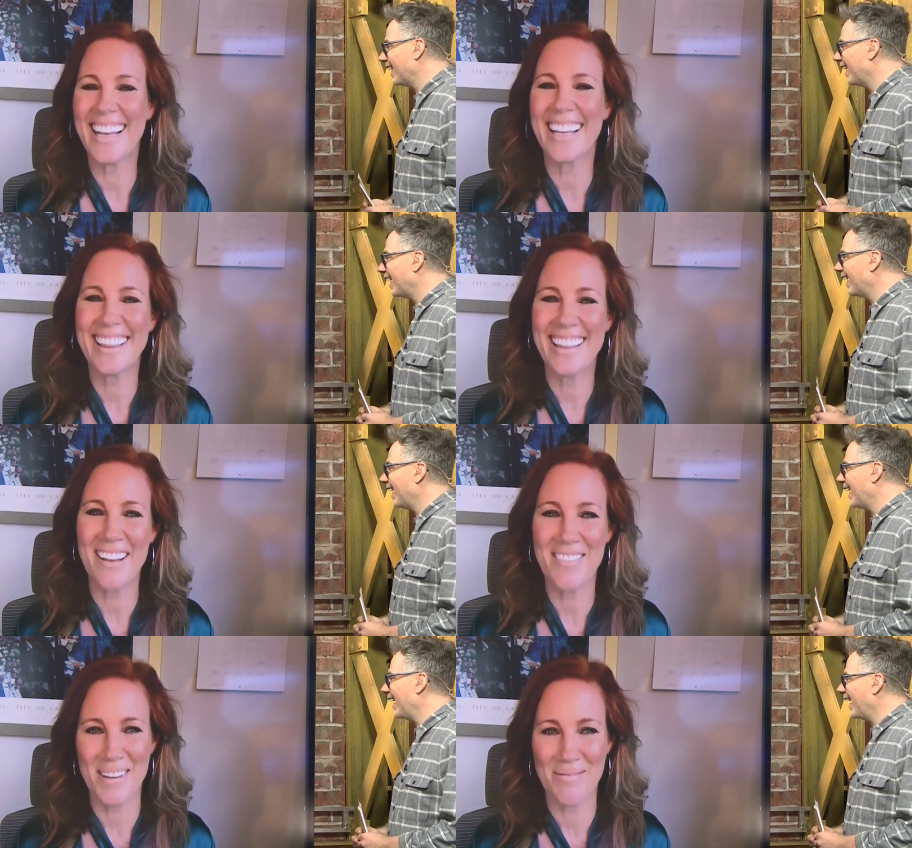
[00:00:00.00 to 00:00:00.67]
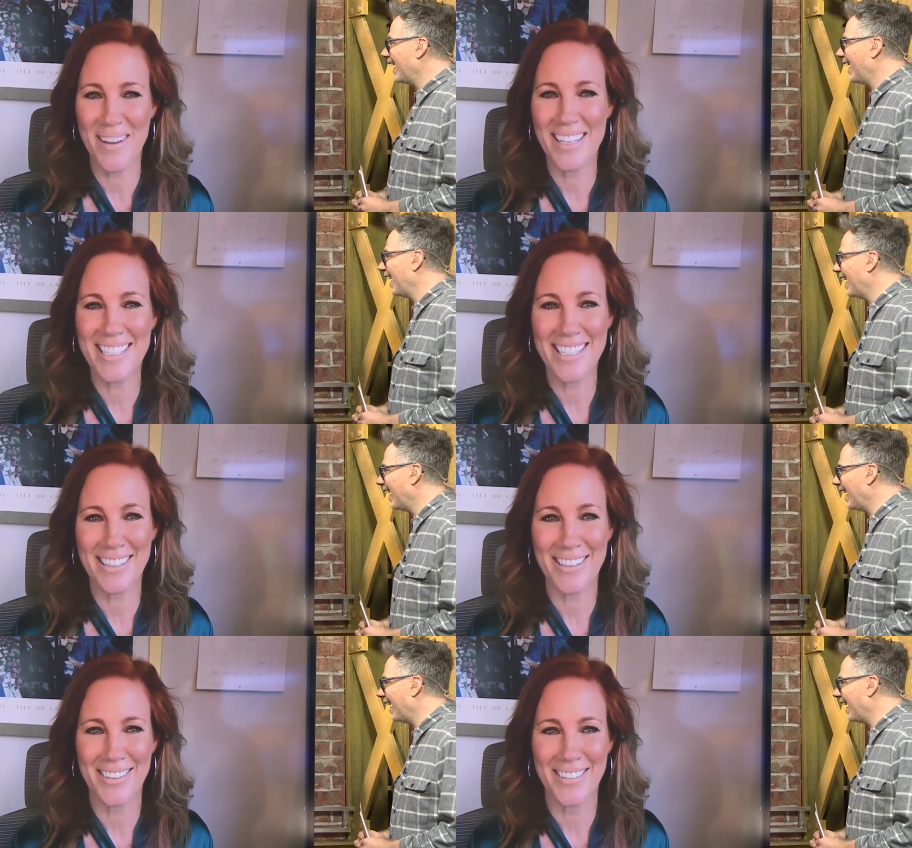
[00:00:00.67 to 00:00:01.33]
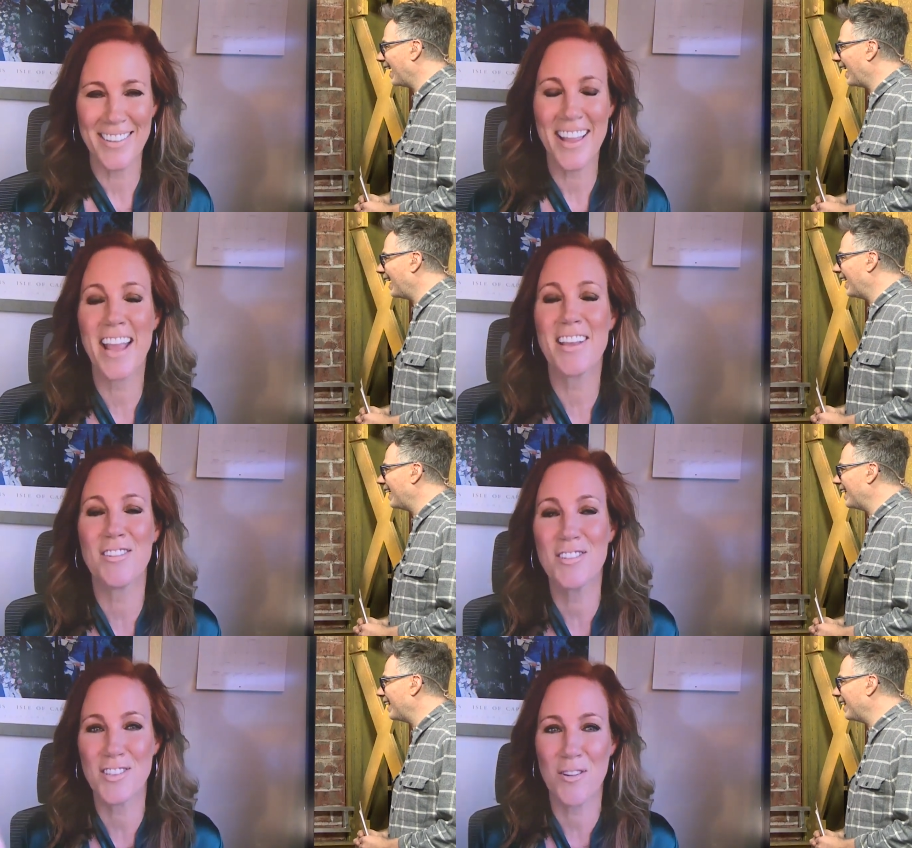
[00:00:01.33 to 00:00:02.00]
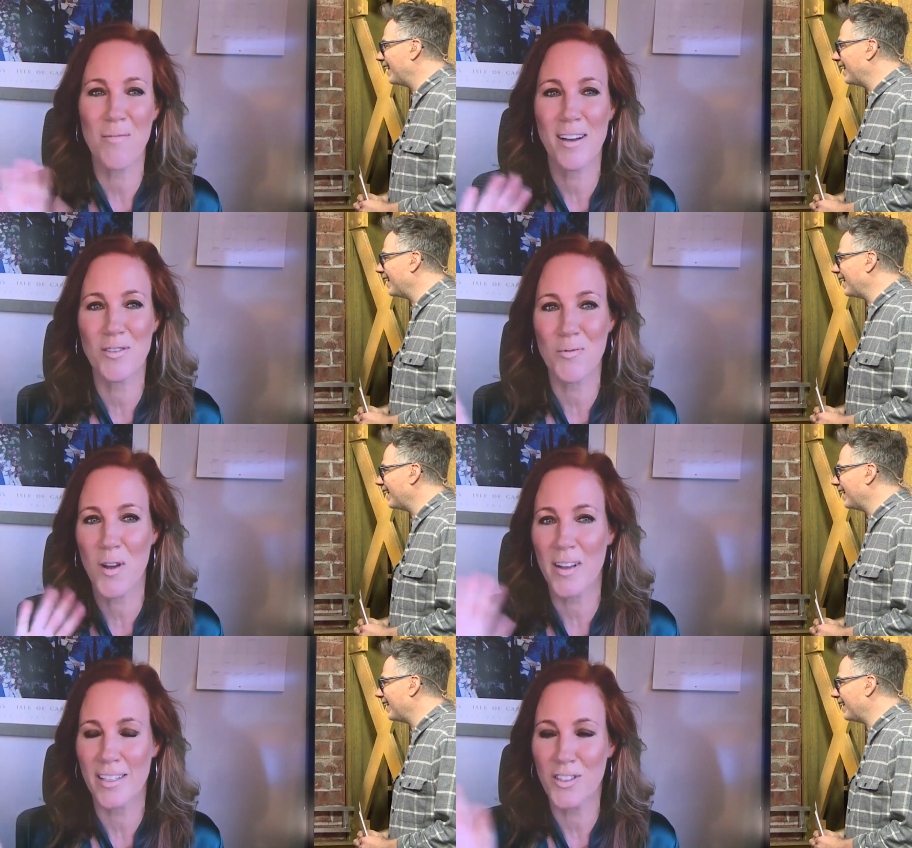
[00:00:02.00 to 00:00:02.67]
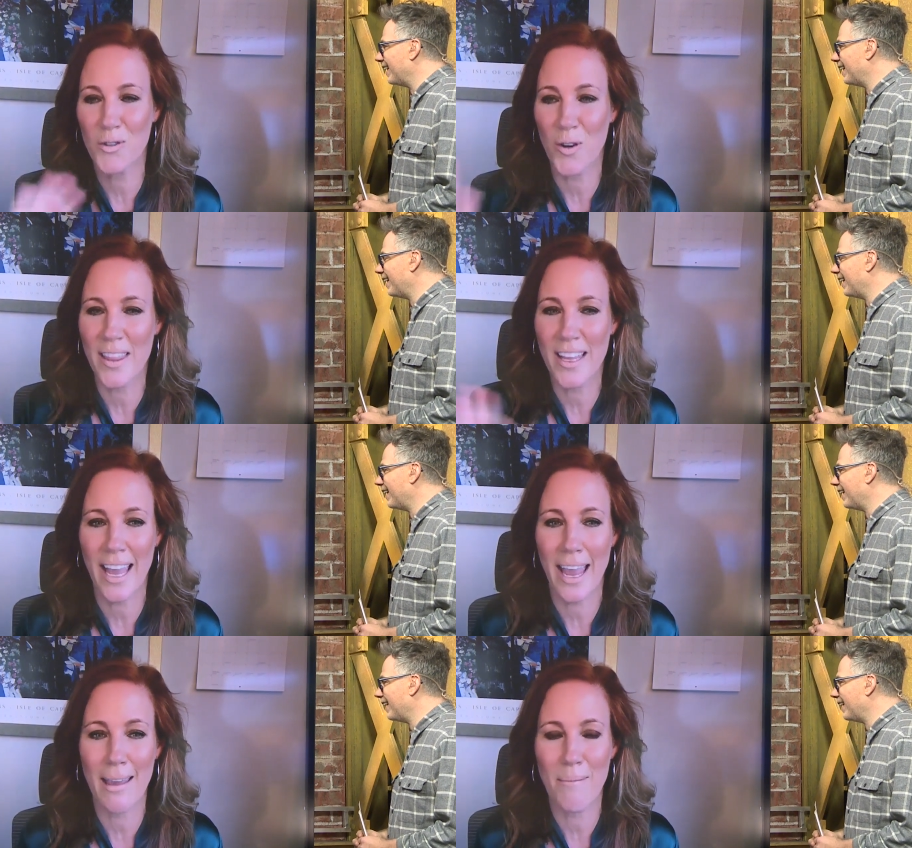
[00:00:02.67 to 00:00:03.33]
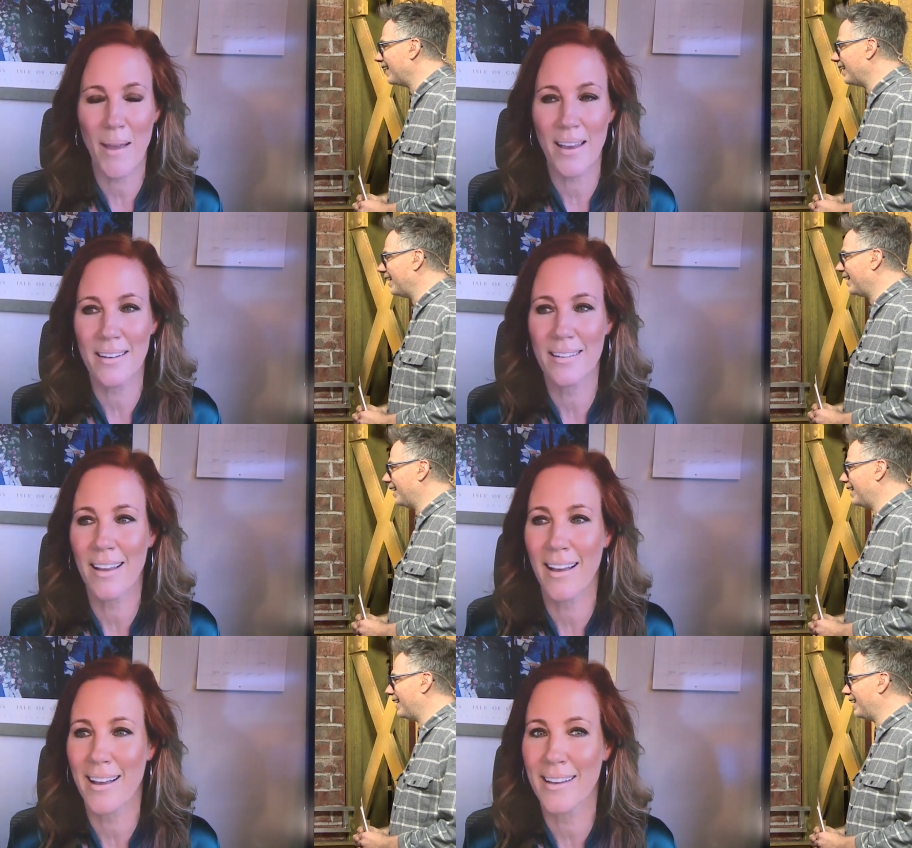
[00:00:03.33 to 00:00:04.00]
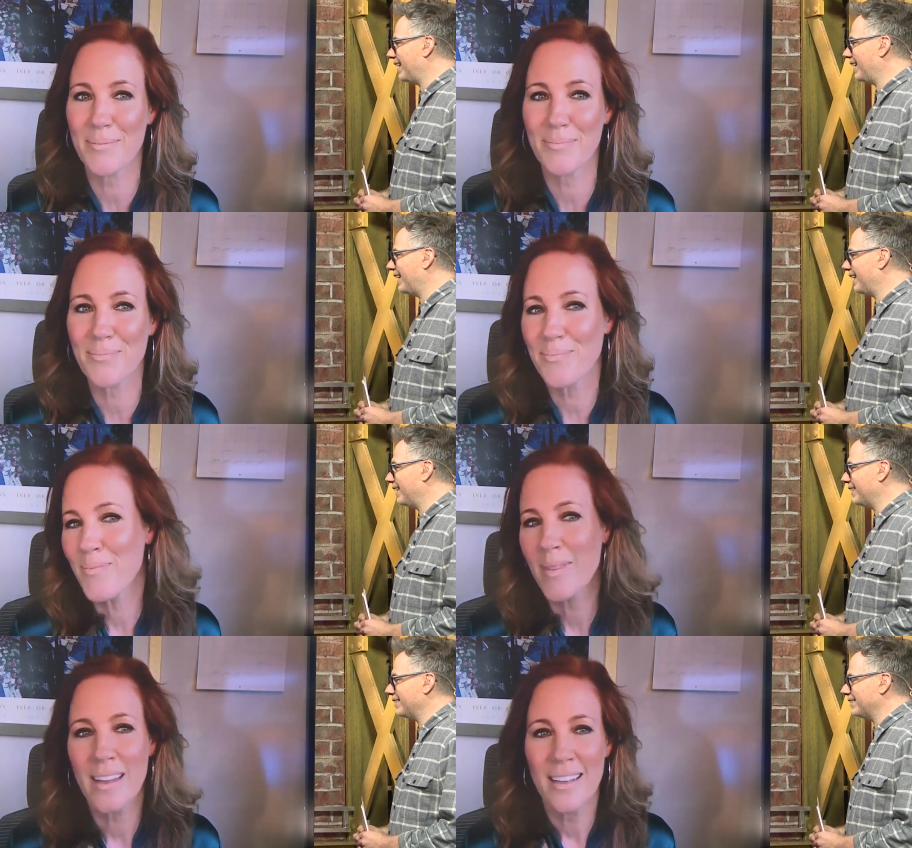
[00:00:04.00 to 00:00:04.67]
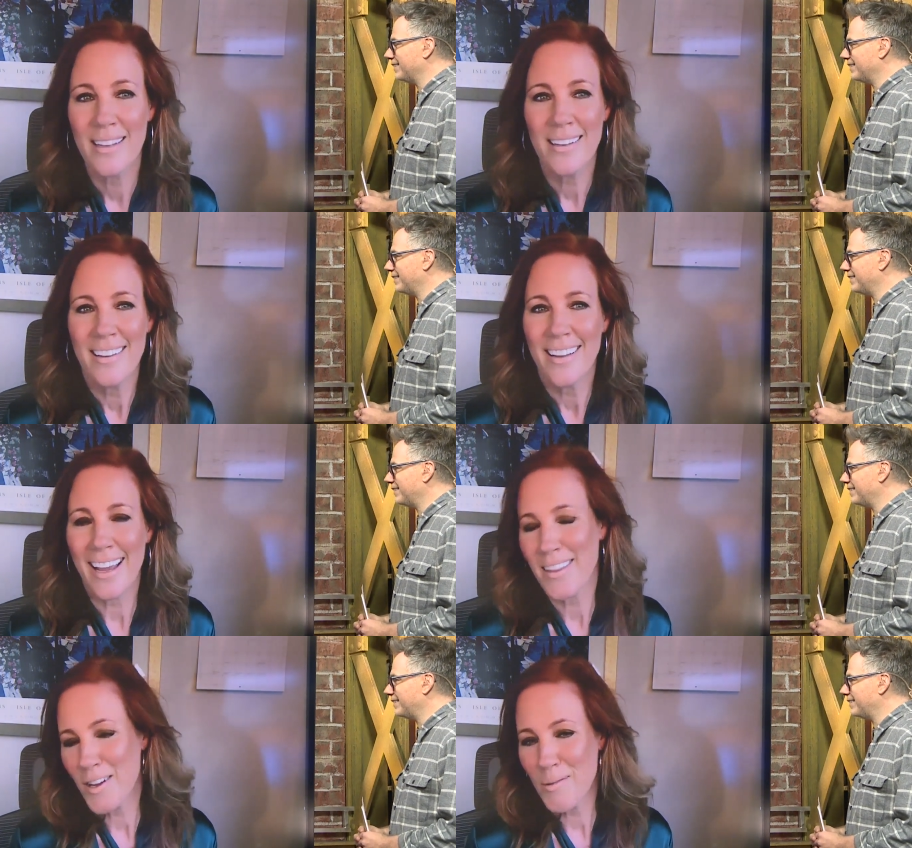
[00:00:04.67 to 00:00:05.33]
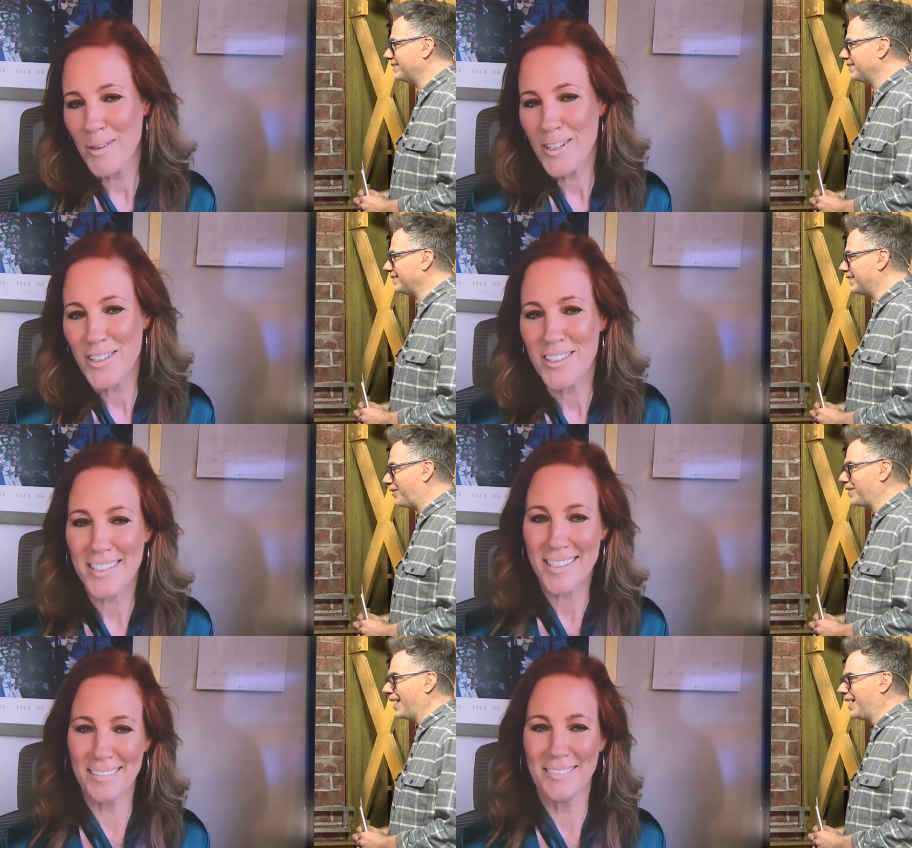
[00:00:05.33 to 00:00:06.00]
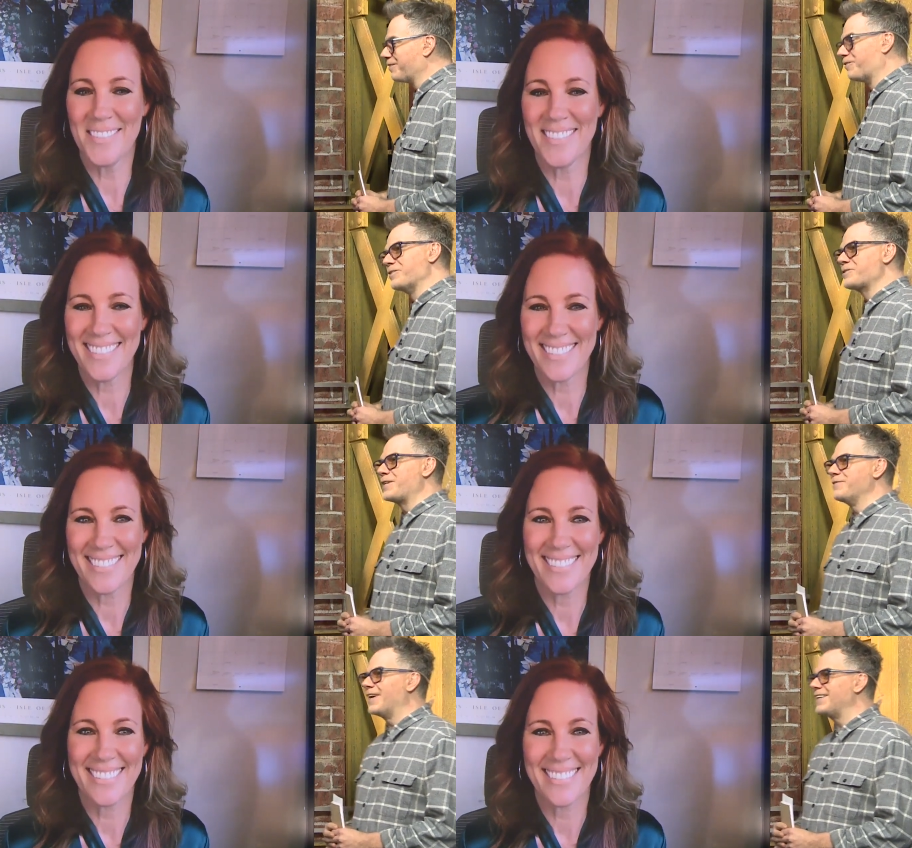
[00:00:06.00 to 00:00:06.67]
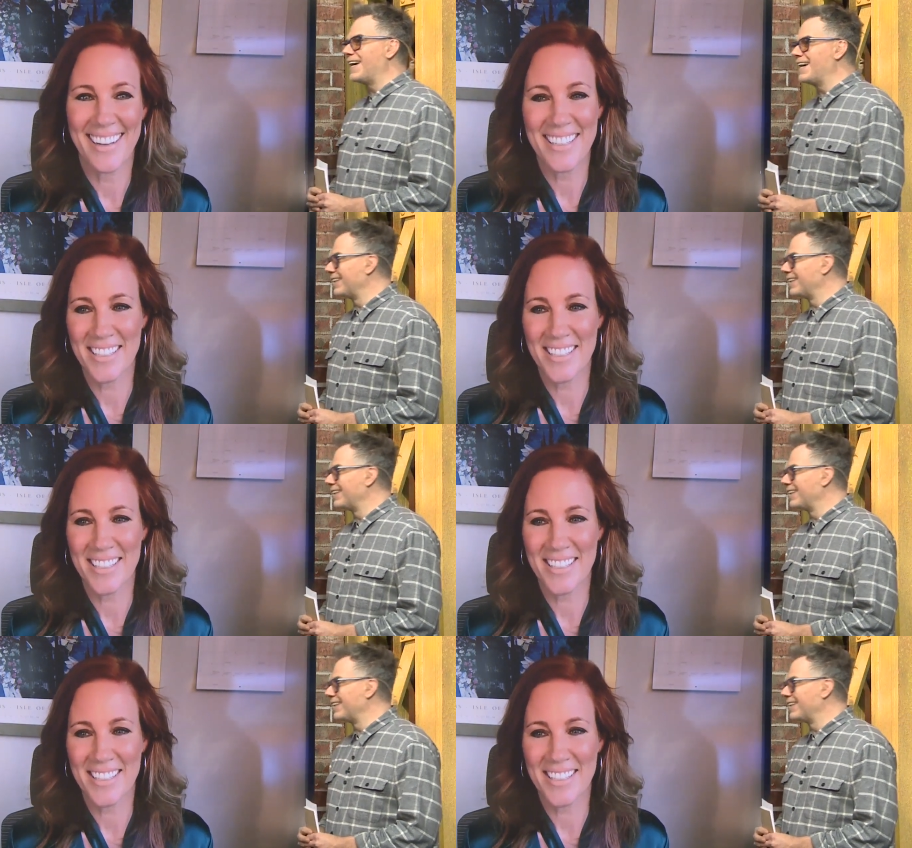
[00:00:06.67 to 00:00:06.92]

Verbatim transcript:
Speaker 1: I love it. Me too. Thank you so much. Well, enjoy the game and. Um, and the commercials. Okay,
Speaker 2: we'll see you Monday. I'll